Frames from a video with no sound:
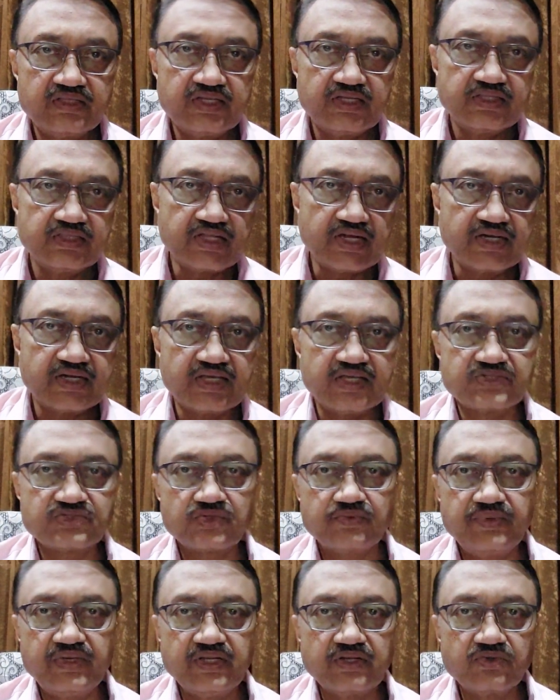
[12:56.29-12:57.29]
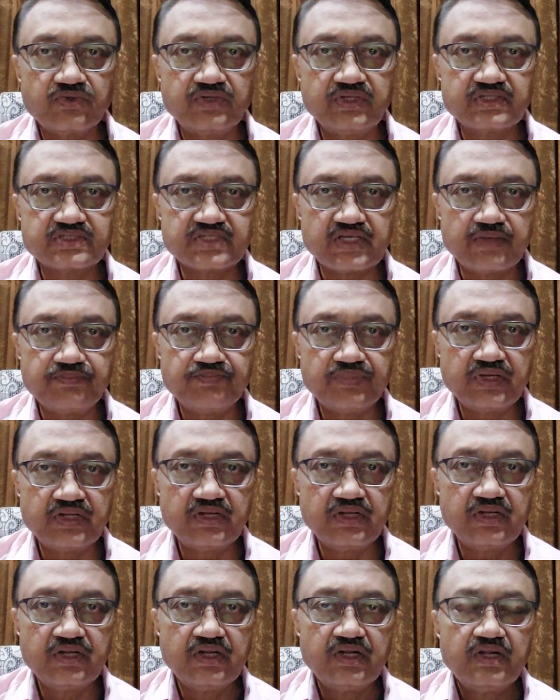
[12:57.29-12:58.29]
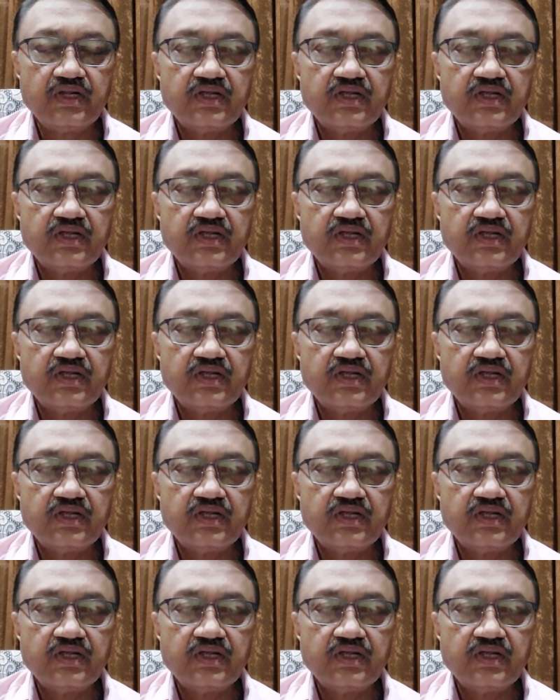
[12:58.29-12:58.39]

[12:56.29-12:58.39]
then that has to be included in the sample.